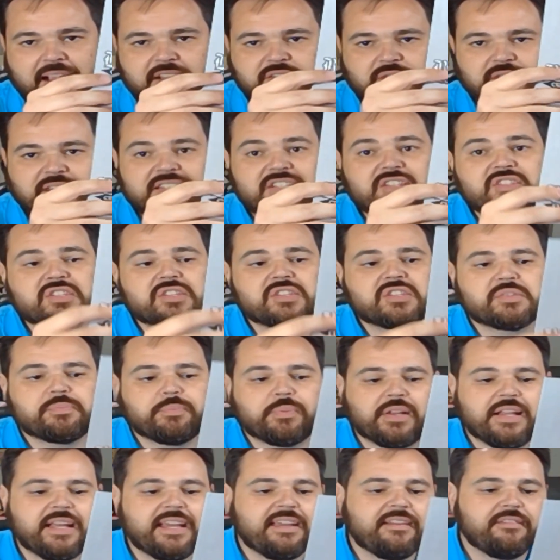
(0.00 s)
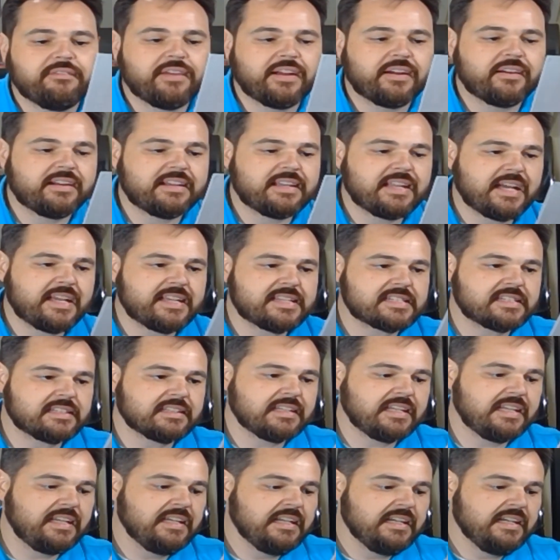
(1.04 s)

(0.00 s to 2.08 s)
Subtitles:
so they just display very nicely.